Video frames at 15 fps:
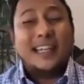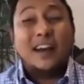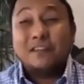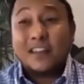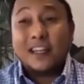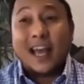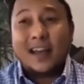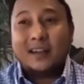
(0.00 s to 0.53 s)
And
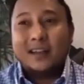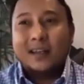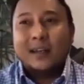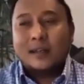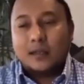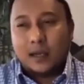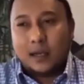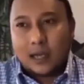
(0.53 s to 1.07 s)
after that,
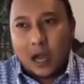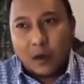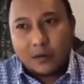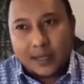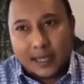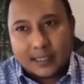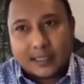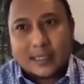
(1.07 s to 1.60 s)
the
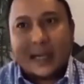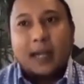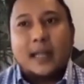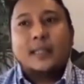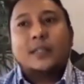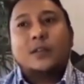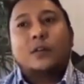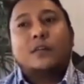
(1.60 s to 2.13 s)
account gets
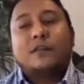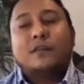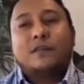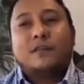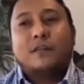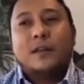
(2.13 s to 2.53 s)
cut off.